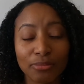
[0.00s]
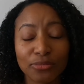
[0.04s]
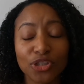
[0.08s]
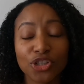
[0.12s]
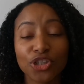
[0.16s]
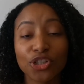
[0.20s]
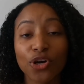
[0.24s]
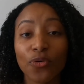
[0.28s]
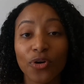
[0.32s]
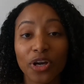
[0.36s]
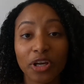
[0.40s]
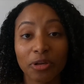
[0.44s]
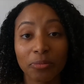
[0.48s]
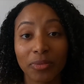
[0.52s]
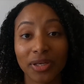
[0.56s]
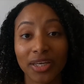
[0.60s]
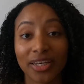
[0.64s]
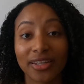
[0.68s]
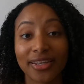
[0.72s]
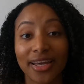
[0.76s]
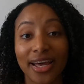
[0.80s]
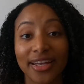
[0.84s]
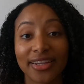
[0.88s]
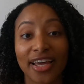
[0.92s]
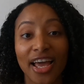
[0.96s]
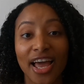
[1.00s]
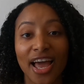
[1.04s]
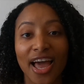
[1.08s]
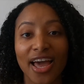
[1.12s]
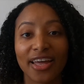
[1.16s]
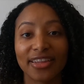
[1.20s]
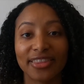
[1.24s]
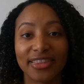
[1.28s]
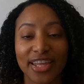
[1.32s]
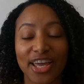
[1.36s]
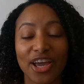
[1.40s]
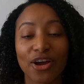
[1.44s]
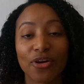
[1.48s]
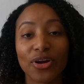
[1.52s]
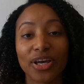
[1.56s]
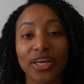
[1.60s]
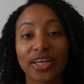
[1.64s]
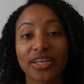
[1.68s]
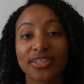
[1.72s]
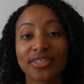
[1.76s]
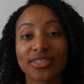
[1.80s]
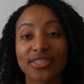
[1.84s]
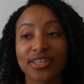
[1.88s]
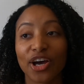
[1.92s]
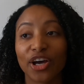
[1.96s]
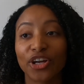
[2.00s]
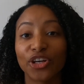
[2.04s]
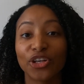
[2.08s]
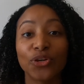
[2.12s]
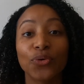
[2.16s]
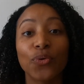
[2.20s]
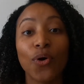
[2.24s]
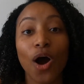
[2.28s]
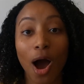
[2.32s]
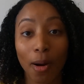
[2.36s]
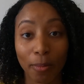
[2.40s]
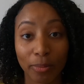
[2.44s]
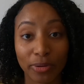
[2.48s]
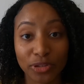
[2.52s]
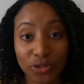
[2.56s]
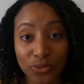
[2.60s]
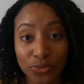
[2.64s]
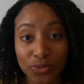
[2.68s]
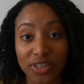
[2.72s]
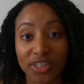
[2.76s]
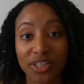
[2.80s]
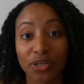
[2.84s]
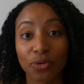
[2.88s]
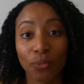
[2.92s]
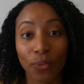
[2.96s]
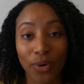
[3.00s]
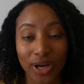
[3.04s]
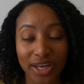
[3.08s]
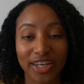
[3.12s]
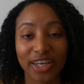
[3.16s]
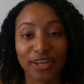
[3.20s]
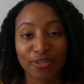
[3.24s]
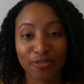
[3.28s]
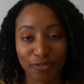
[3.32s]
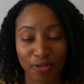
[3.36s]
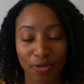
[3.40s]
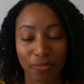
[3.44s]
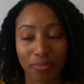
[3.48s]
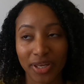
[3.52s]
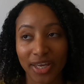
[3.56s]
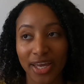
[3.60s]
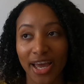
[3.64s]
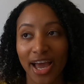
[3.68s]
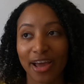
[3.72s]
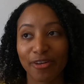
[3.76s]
showing me that there is a new opportunity waiting for me.